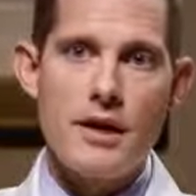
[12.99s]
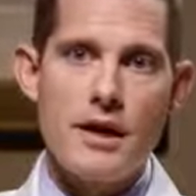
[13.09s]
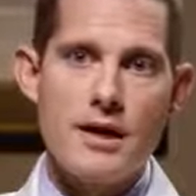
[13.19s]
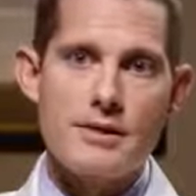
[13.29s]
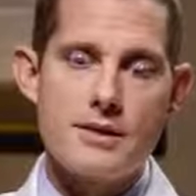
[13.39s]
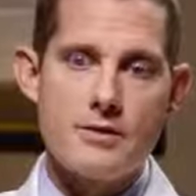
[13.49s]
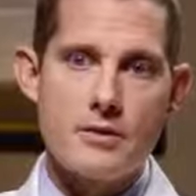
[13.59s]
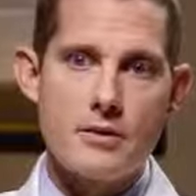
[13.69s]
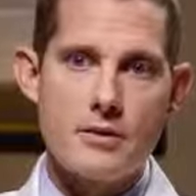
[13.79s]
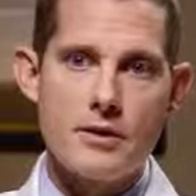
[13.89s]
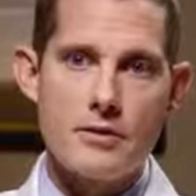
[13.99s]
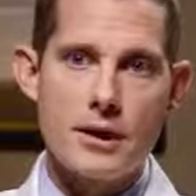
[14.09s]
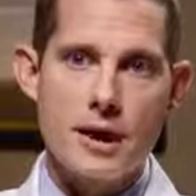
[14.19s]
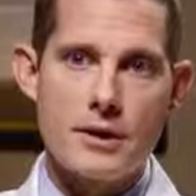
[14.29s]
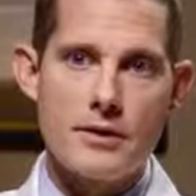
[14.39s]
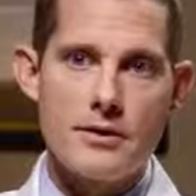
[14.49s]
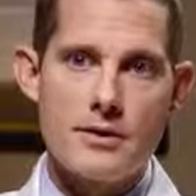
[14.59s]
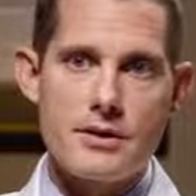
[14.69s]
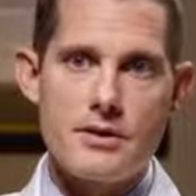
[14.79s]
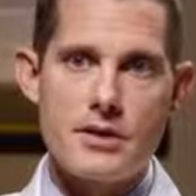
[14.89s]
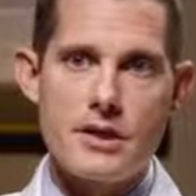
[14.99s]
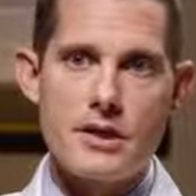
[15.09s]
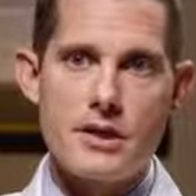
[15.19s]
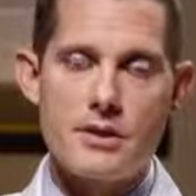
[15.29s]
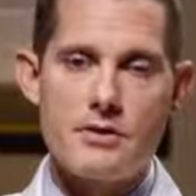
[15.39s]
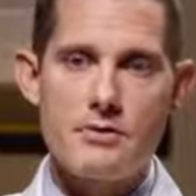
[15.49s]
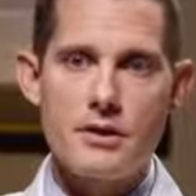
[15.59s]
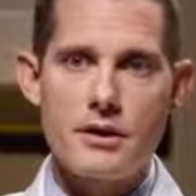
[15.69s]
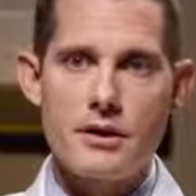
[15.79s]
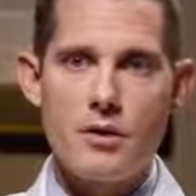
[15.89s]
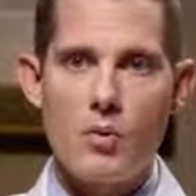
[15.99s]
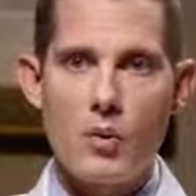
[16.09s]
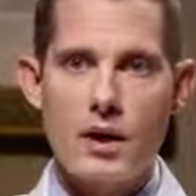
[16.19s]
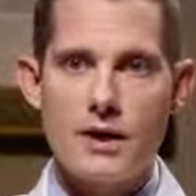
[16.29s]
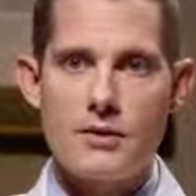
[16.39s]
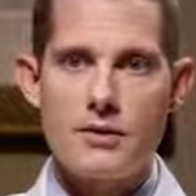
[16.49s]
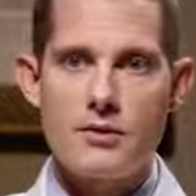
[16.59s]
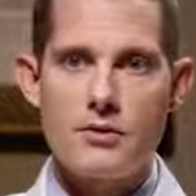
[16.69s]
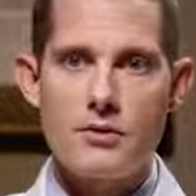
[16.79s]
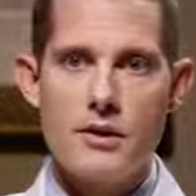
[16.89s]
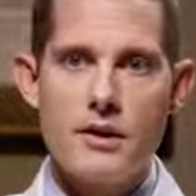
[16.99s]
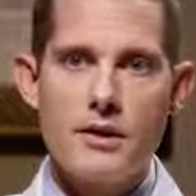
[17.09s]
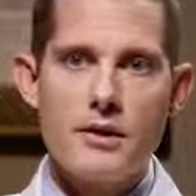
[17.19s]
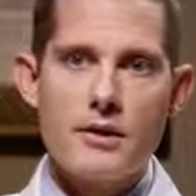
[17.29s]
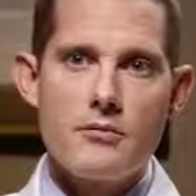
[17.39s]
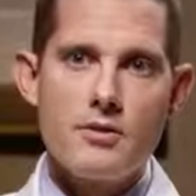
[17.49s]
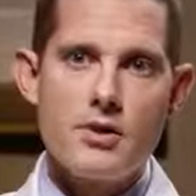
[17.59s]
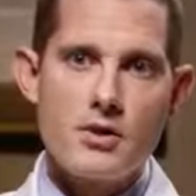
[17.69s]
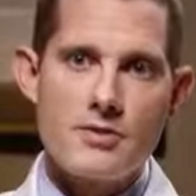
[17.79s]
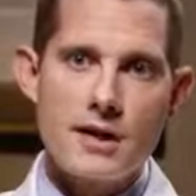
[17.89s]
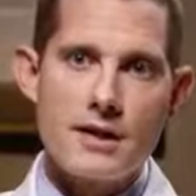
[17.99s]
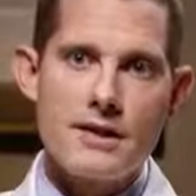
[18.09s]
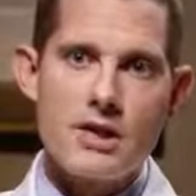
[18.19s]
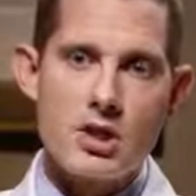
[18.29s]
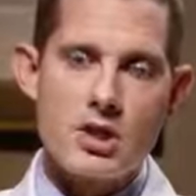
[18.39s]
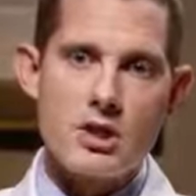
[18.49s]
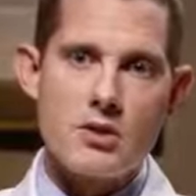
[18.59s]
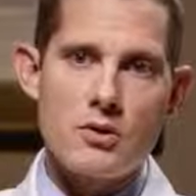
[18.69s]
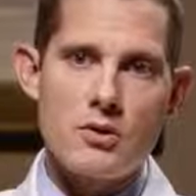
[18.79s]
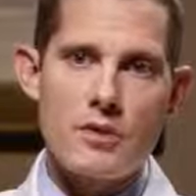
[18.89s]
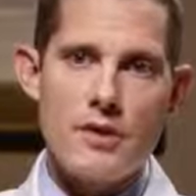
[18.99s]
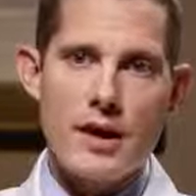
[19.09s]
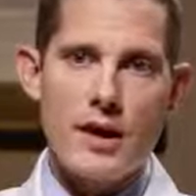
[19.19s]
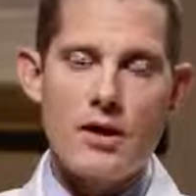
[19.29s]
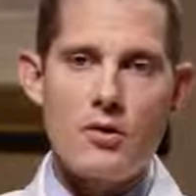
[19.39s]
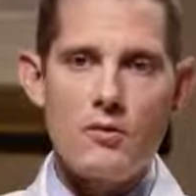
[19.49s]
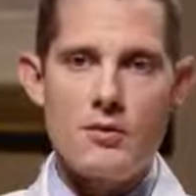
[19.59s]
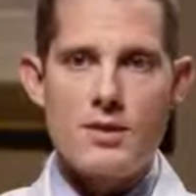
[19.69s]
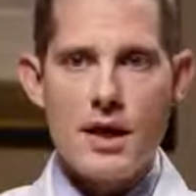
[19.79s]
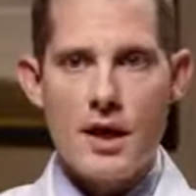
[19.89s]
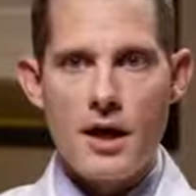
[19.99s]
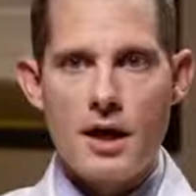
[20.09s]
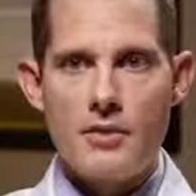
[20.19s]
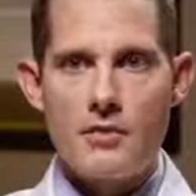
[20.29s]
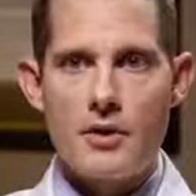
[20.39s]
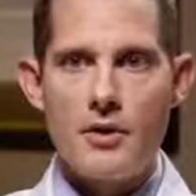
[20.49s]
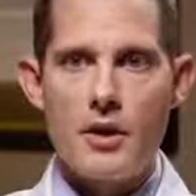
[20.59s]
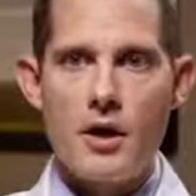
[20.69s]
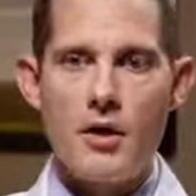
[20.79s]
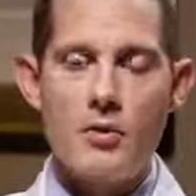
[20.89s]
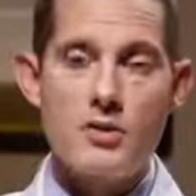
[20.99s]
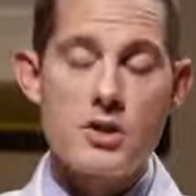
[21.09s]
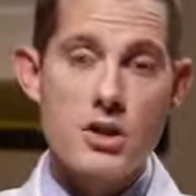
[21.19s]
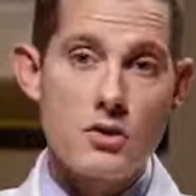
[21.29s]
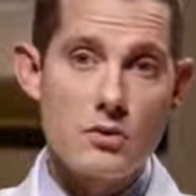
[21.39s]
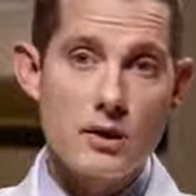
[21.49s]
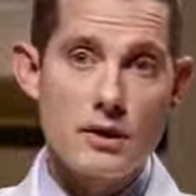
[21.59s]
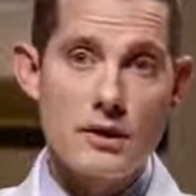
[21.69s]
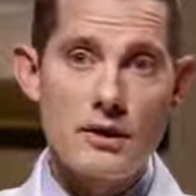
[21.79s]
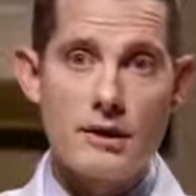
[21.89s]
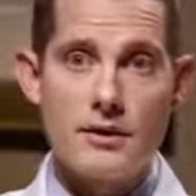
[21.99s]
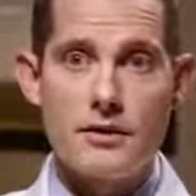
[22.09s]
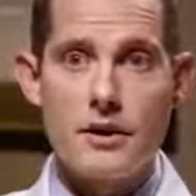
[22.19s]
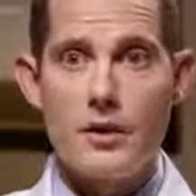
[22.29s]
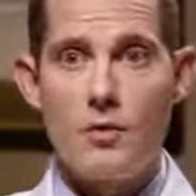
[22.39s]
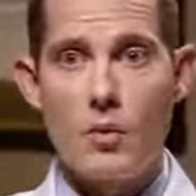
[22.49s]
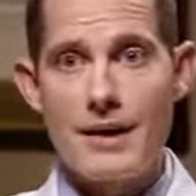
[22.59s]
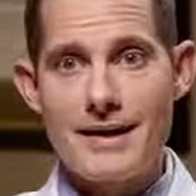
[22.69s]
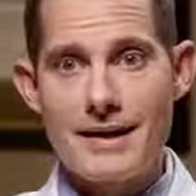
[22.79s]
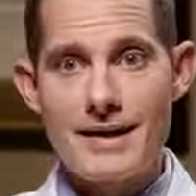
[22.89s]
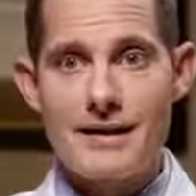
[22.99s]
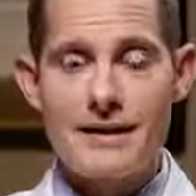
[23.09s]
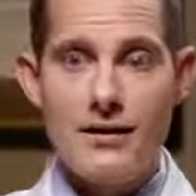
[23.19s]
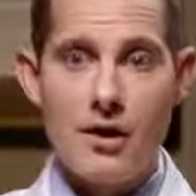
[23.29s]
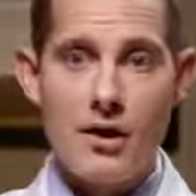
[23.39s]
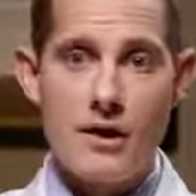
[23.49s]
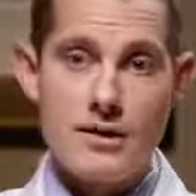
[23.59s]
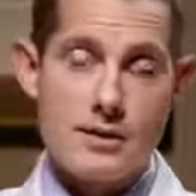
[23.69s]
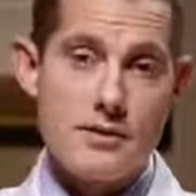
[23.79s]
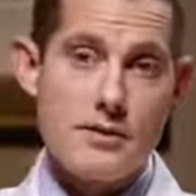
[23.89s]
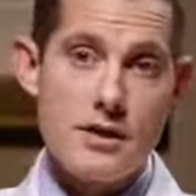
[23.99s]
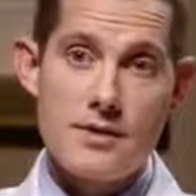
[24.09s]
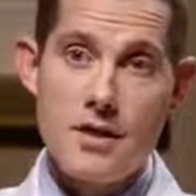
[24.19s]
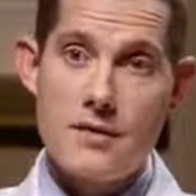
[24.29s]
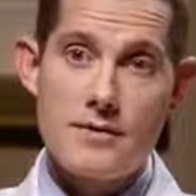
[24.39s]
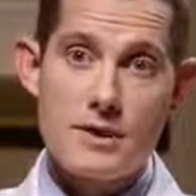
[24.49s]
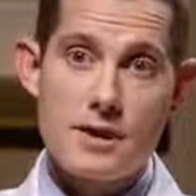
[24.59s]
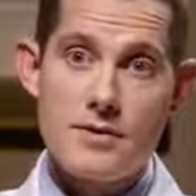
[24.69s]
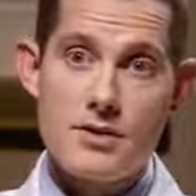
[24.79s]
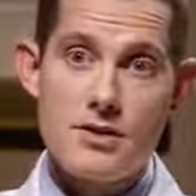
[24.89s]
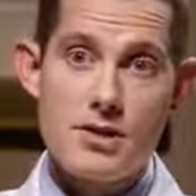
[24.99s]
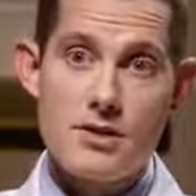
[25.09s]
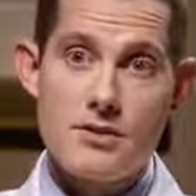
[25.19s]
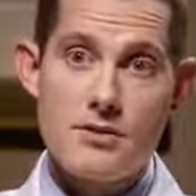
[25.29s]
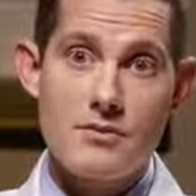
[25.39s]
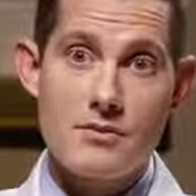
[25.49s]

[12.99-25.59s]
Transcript: It's something that we do a lot here at Synergy, and it's really a way to rejuvenate tissue that over time, uh, with children and, and weight gain and loss, and, and oftentimes just